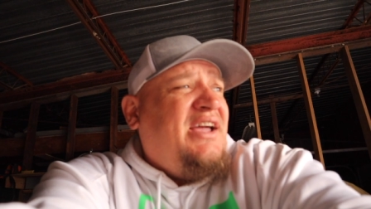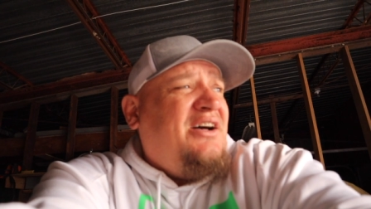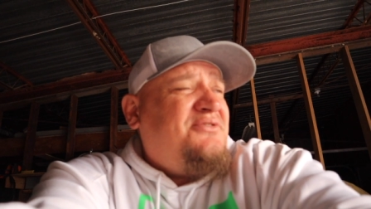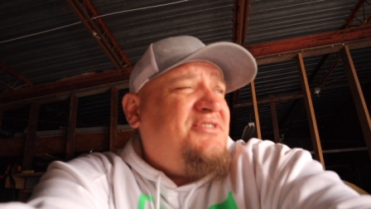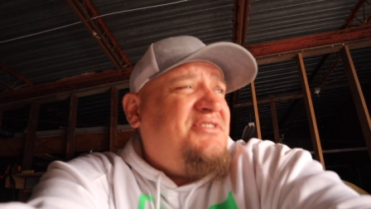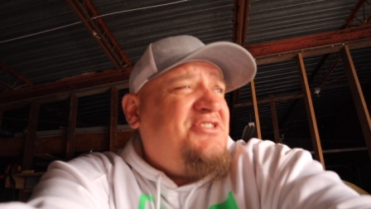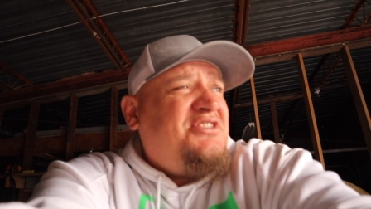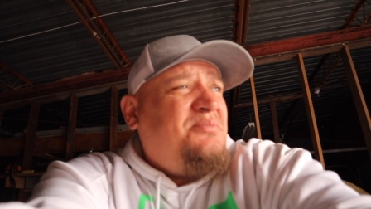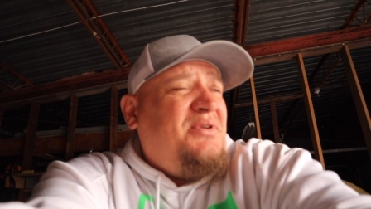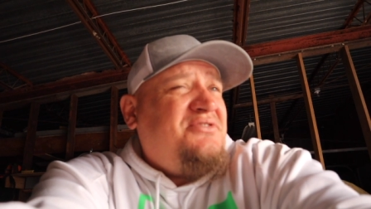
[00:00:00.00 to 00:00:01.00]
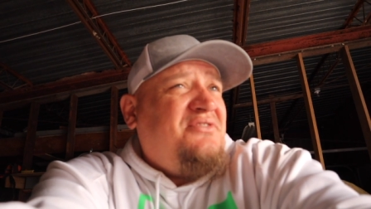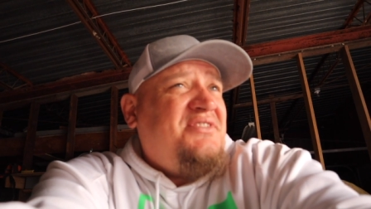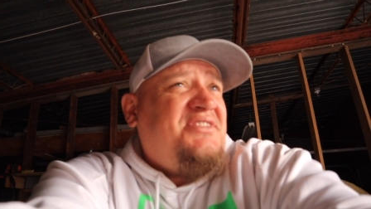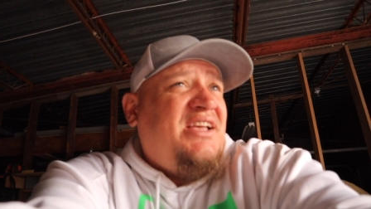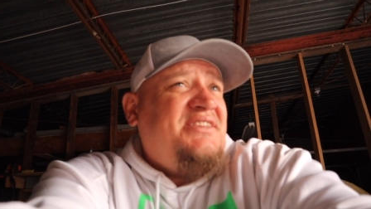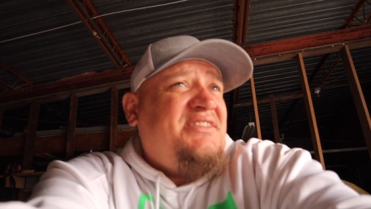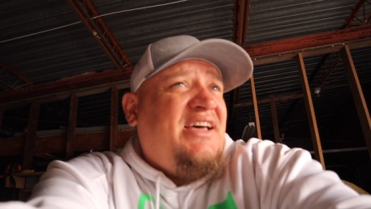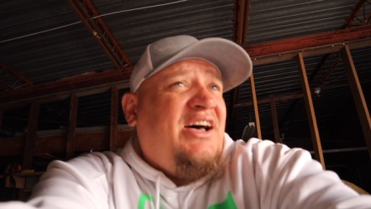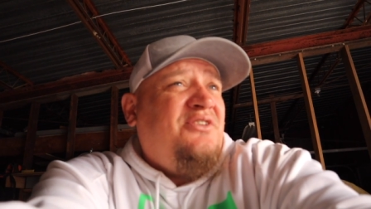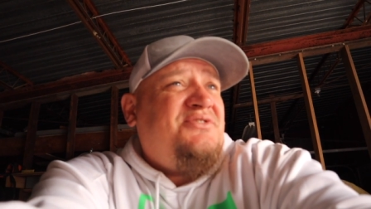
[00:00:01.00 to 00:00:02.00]
houses. Just depends on the size of the
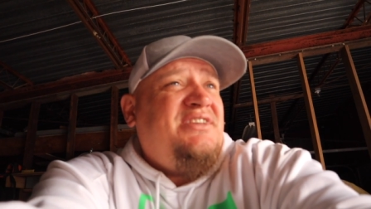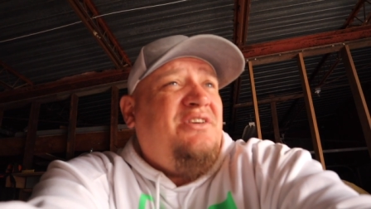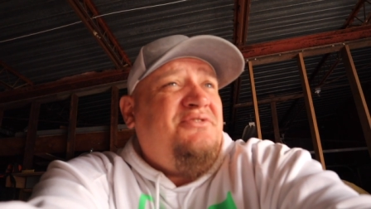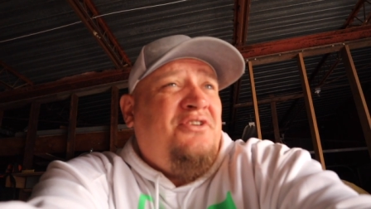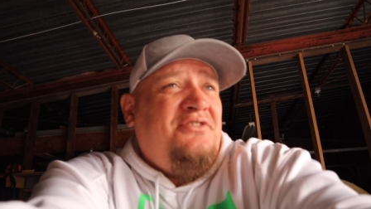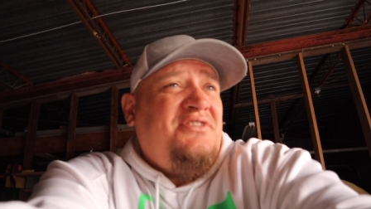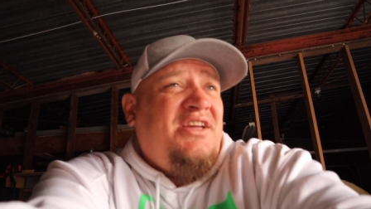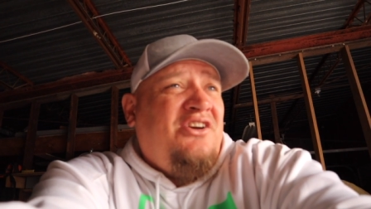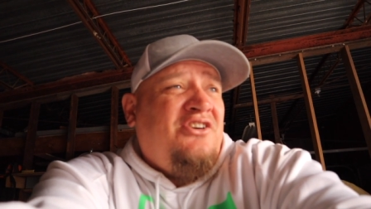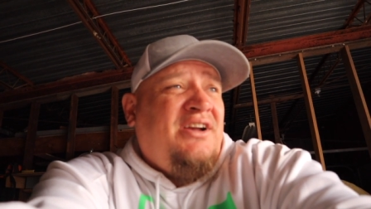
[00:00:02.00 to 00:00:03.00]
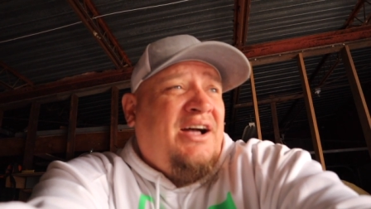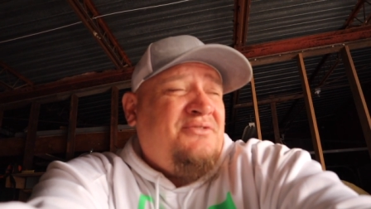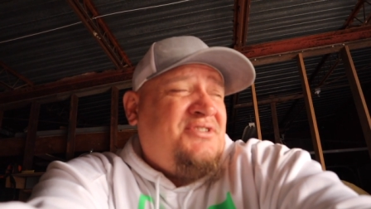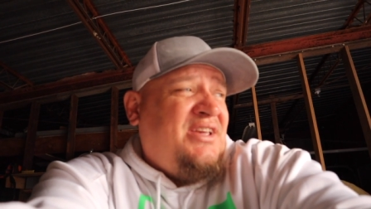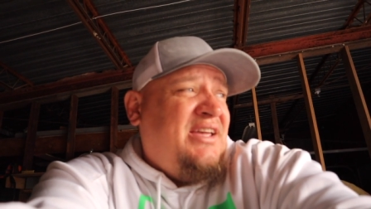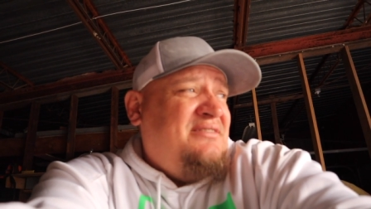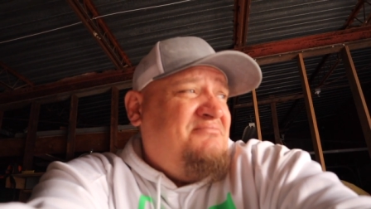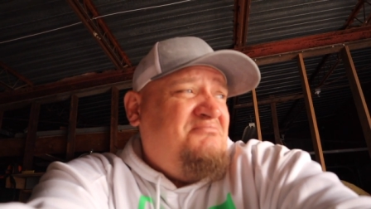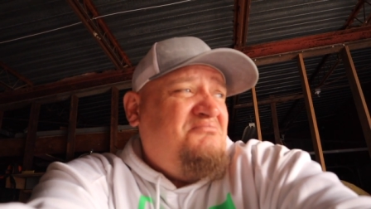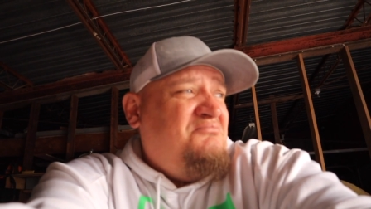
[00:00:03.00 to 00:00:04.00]
house and how dirty they are outside.
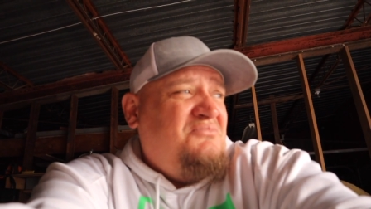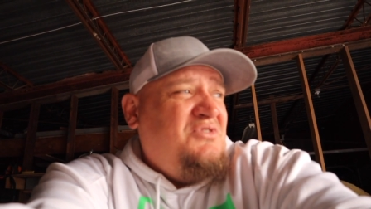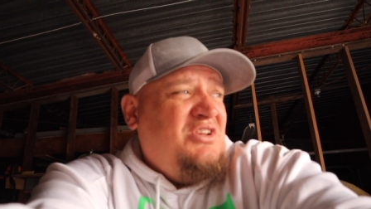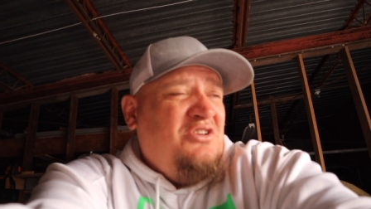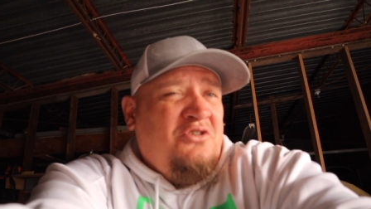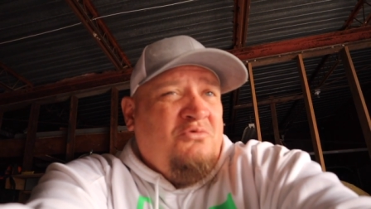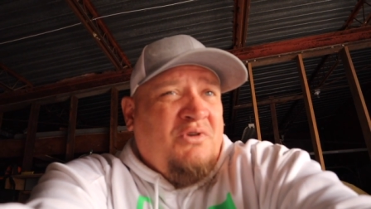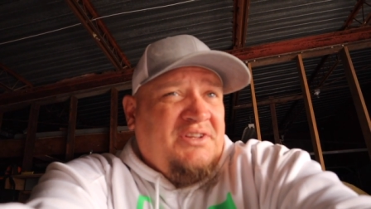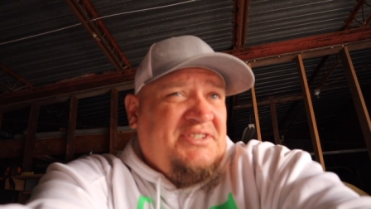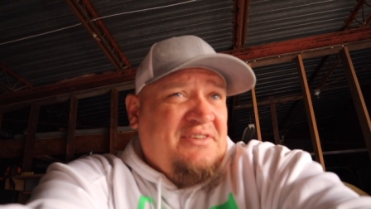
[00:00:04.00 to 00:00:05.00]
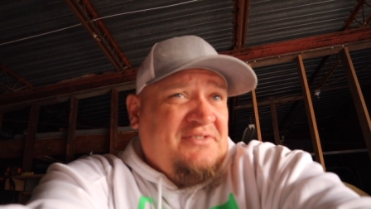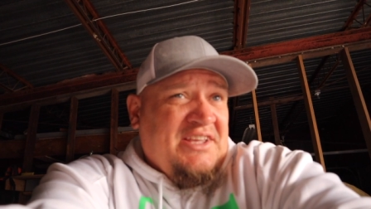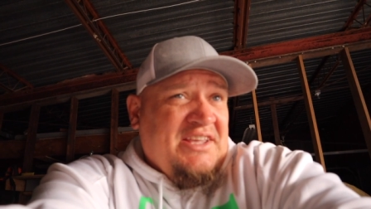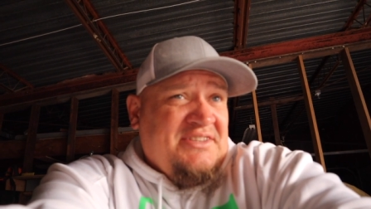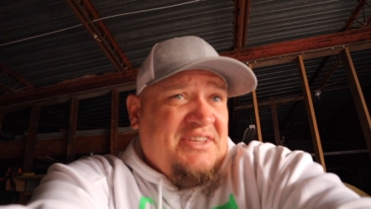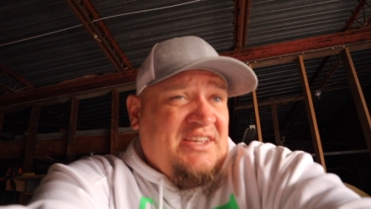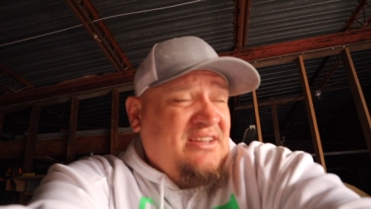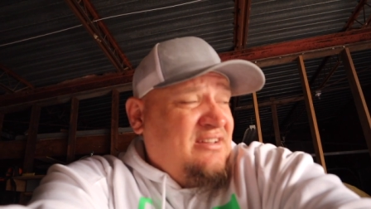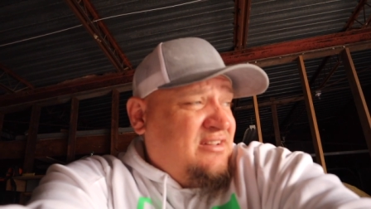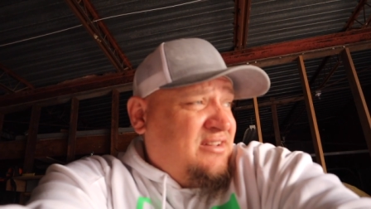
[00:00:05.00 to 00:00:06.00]
Relatively easy.
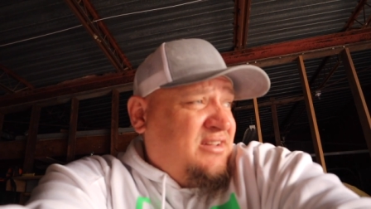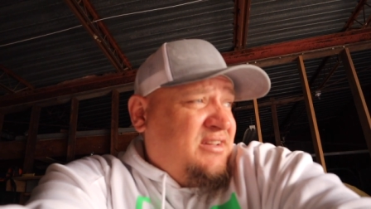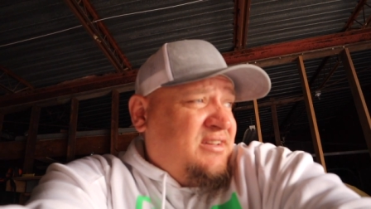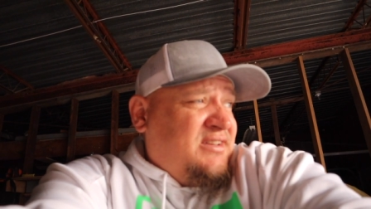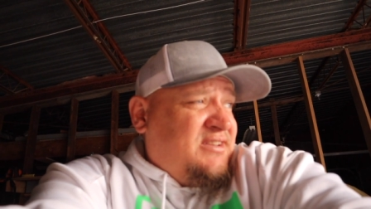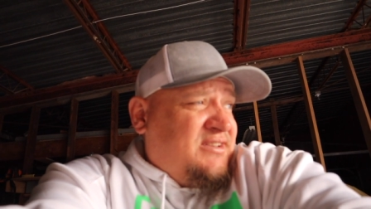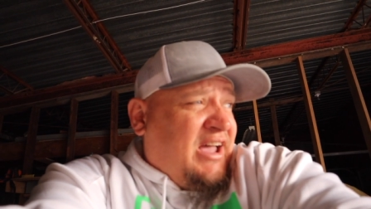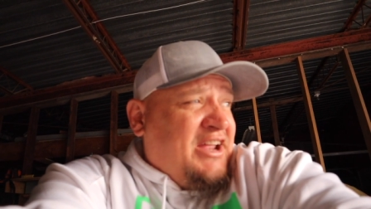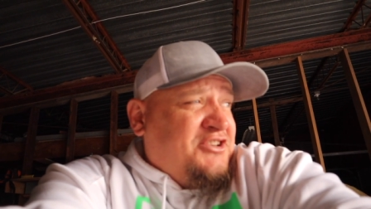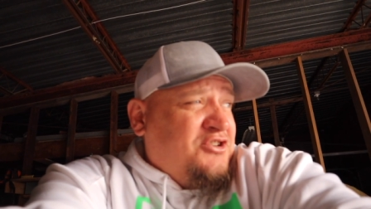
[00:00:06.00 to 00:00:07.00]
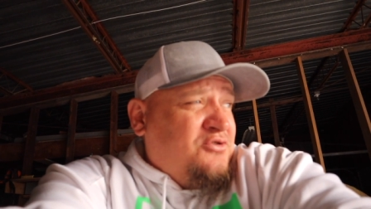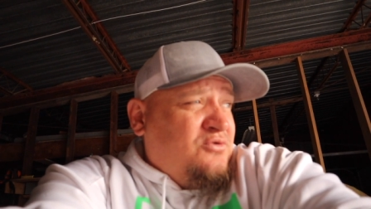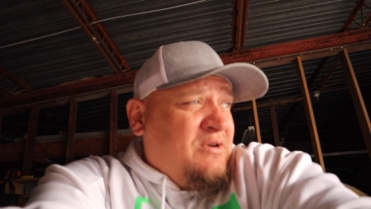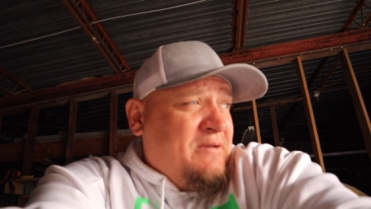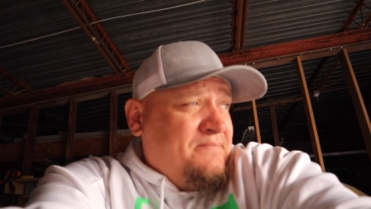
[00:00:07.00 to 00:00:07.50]
I do